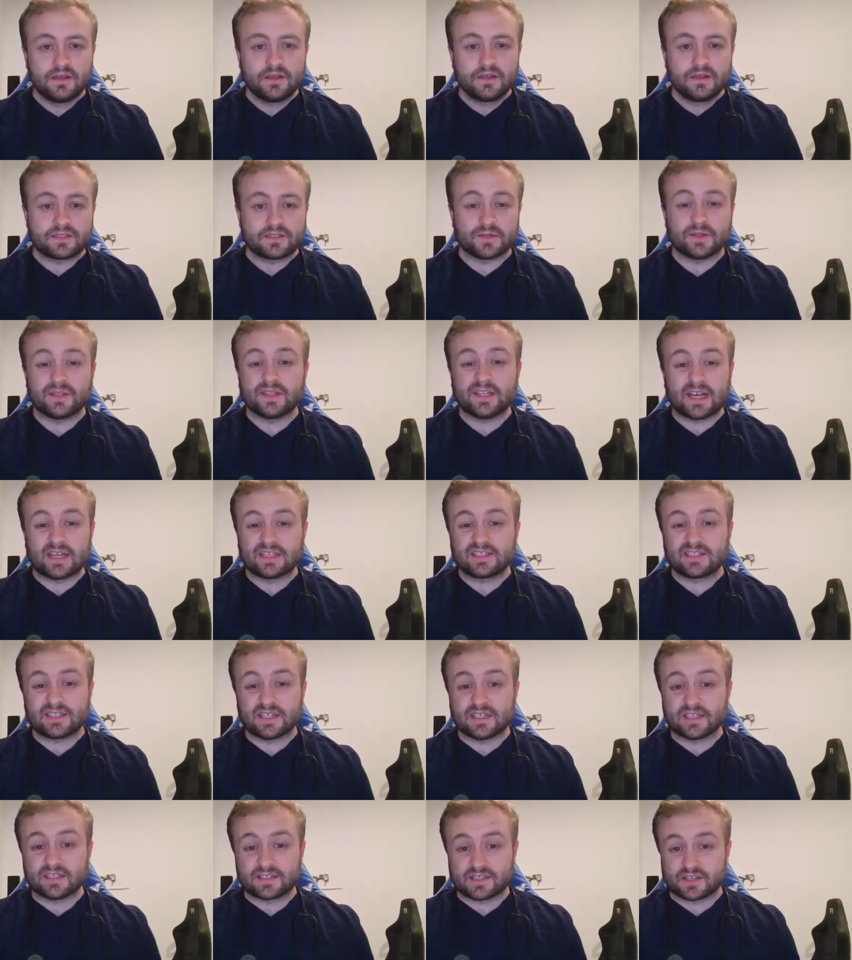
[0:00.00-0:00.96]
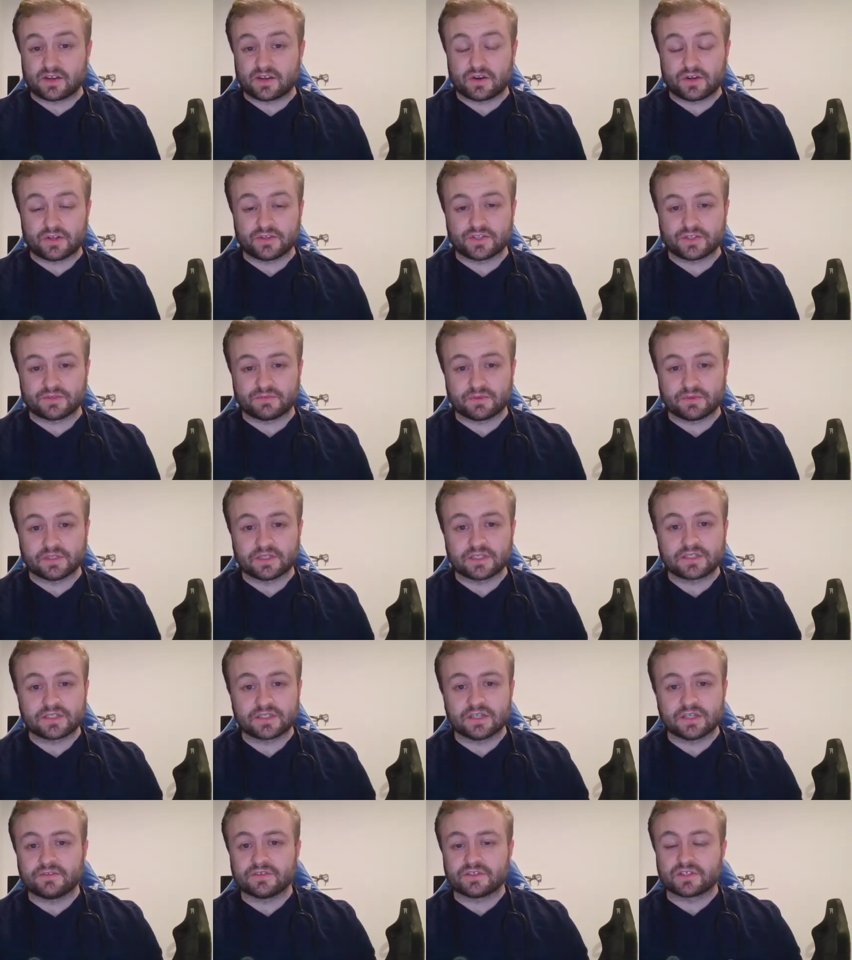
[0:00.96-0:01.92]
So in that sense, the cottage has really
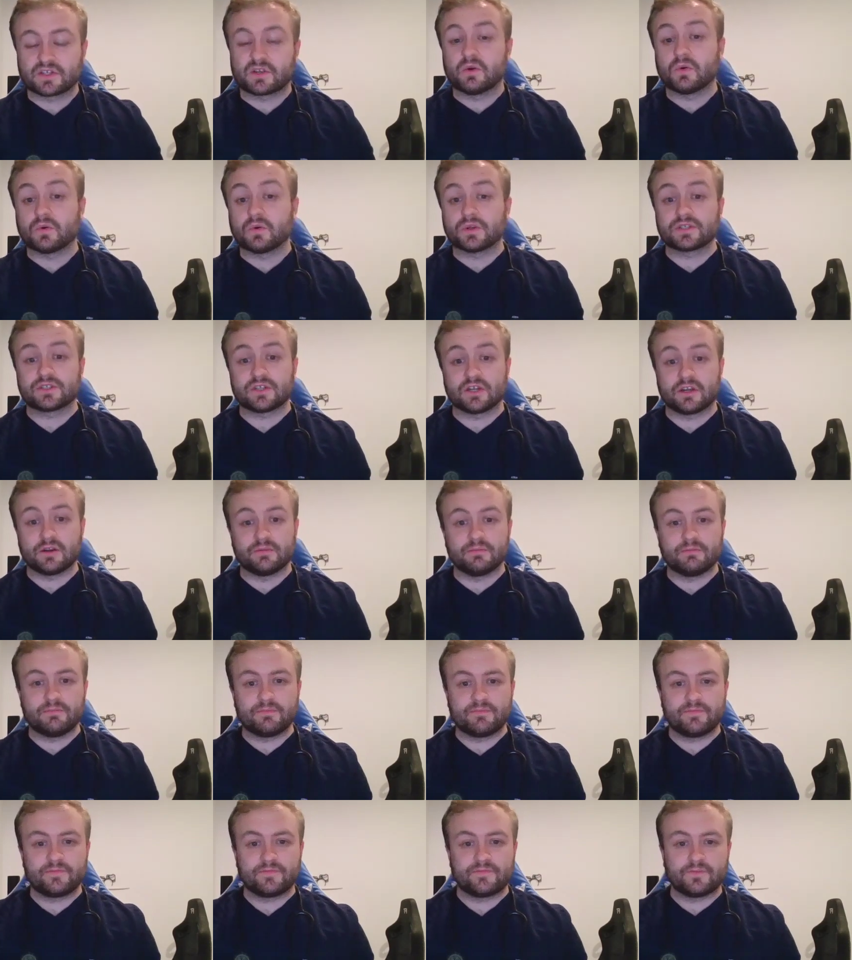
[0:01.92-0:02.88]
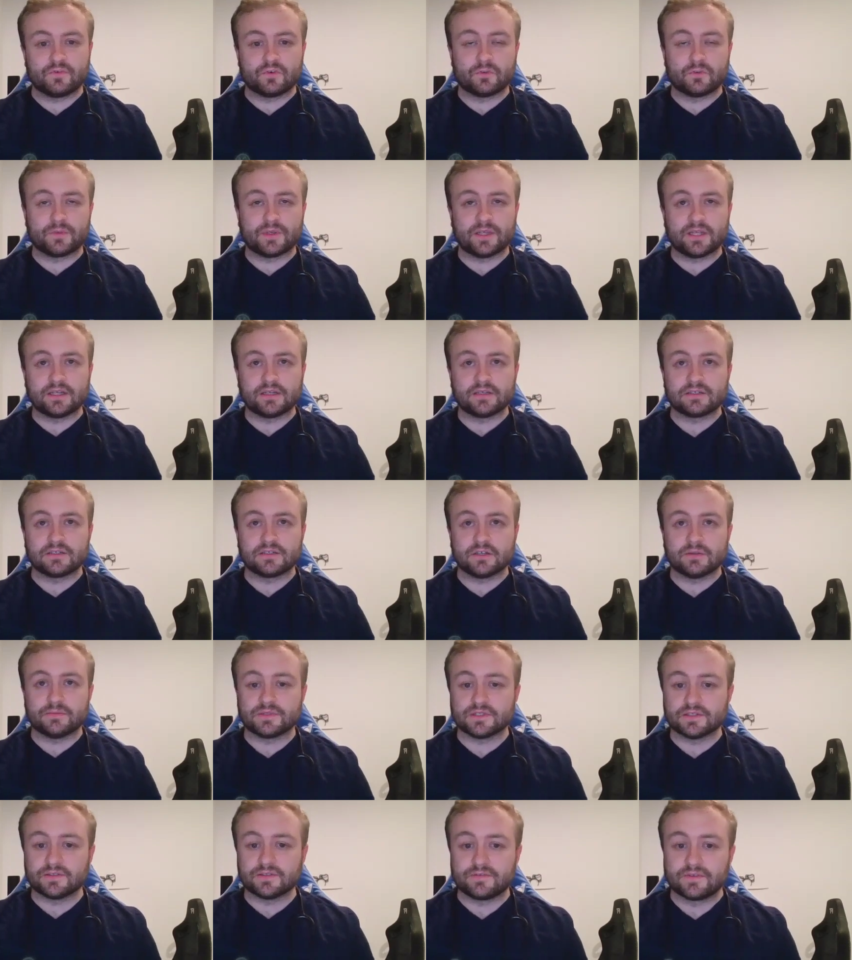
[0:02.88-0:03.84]
served as a cornerstone for me in
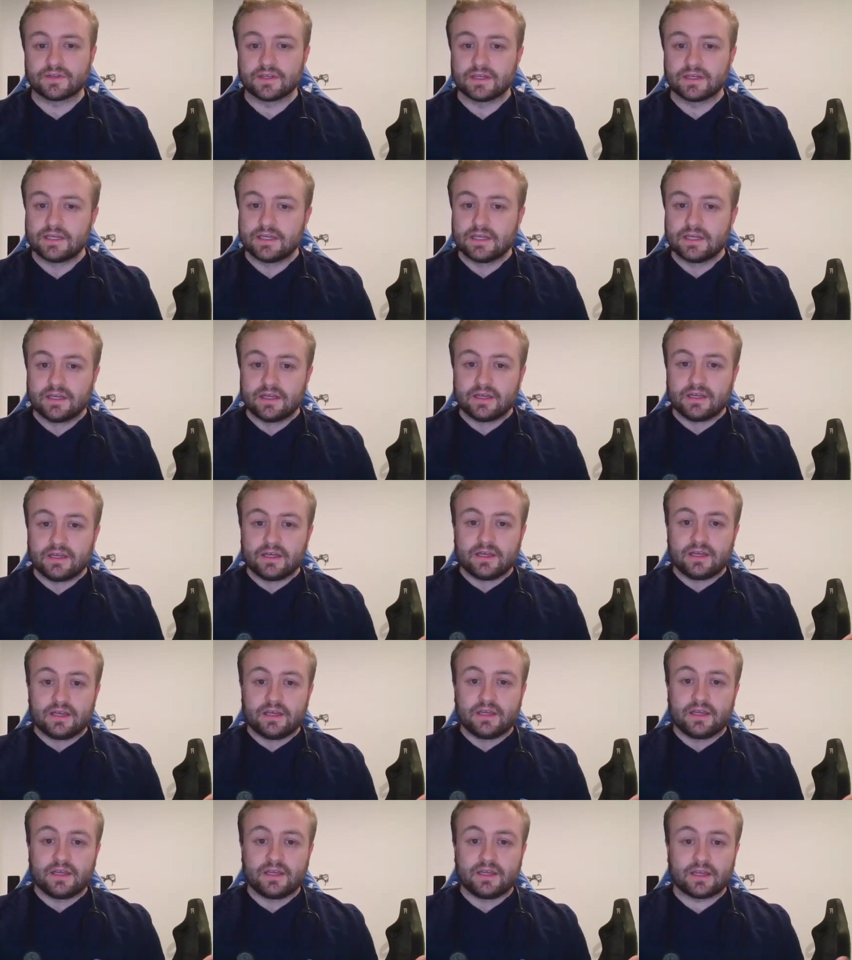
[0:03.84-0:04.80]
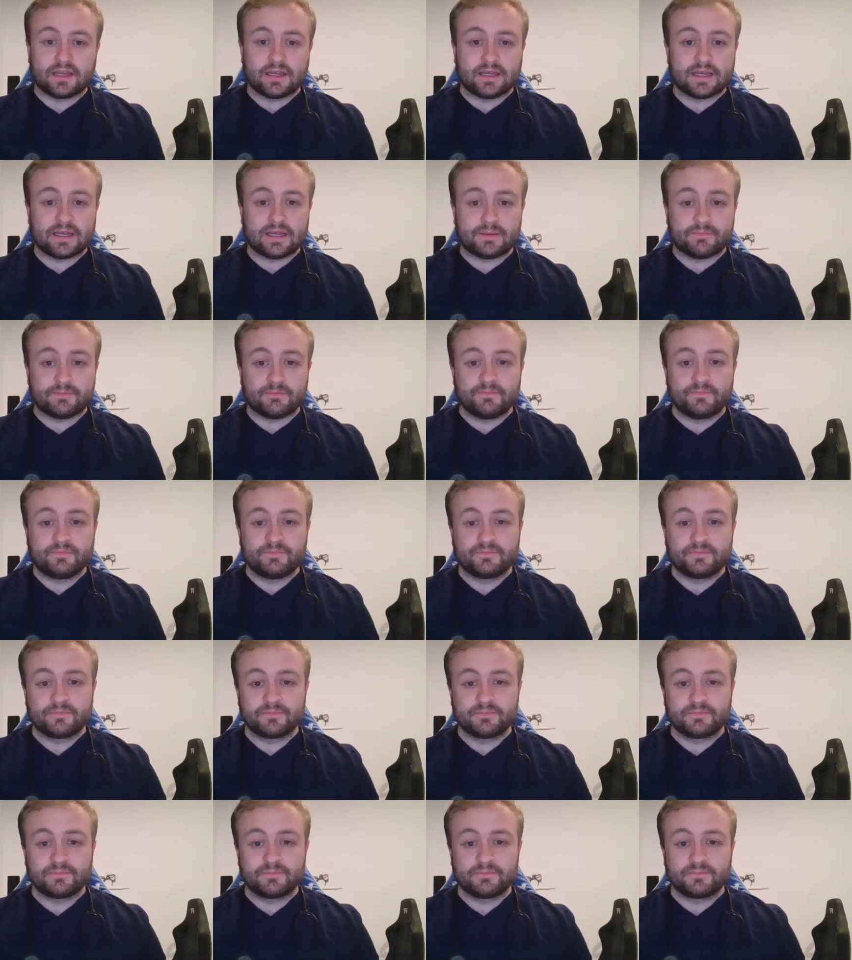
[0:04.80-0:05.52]
terms of um,